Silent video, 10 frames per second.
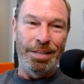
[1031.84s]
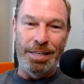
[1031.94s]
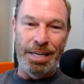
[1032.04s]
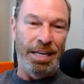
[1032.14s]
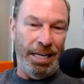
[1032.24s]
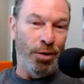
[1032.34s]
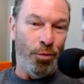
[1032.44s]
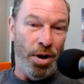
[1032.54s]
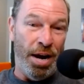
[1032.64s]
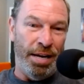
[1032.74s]
getting it
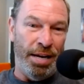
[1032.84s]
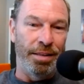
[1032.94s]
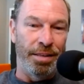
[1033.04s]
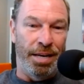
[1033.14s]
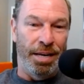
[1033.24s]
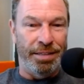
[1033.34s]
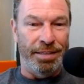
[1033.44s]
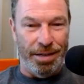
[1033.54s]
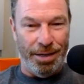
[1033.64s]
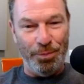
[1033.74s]
right the
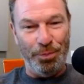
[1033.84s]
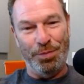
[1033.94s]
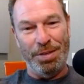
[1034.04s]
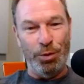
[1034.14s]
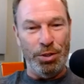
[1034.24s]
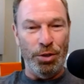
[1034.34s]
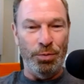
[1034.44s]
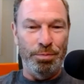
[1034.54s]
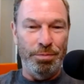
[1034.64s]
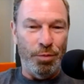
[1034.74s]
next time. Would
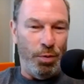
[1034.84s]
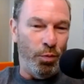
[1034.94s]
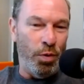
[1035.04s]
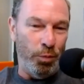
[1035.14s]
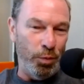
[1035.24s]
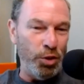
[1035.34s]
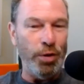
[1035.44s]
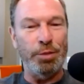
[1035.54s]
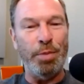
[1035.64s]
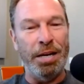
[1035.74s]
you, yeah. what, would
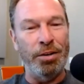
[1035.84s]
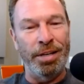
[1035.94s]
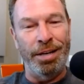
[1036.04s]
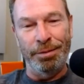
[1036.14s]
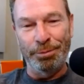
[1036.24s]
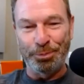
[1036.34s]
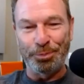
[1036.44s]
you expand on that?